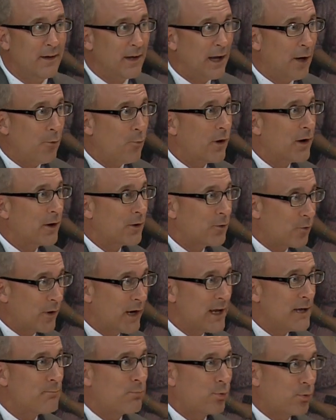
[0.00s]
Now, what a
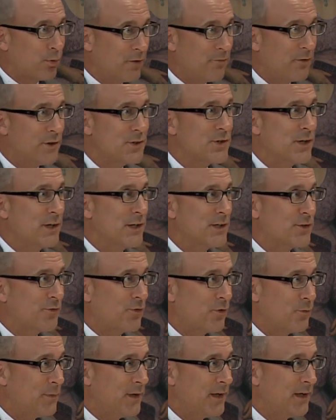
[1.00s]
great privilege it is
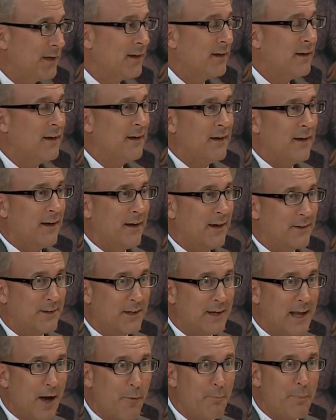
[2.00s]
for me uh,
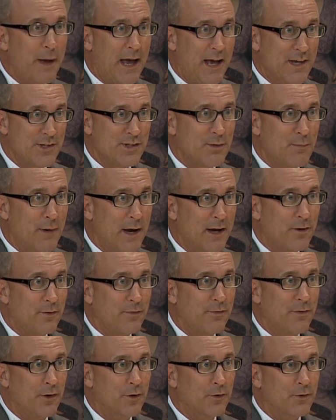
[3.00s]
to now pass the
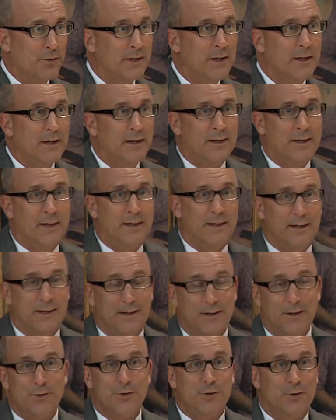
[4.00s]
microphone
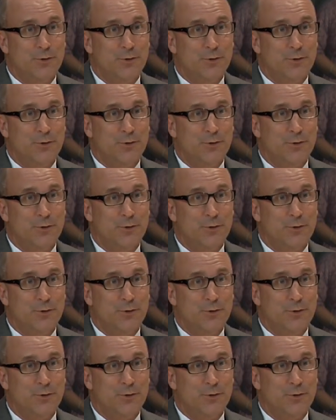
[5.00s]
uh,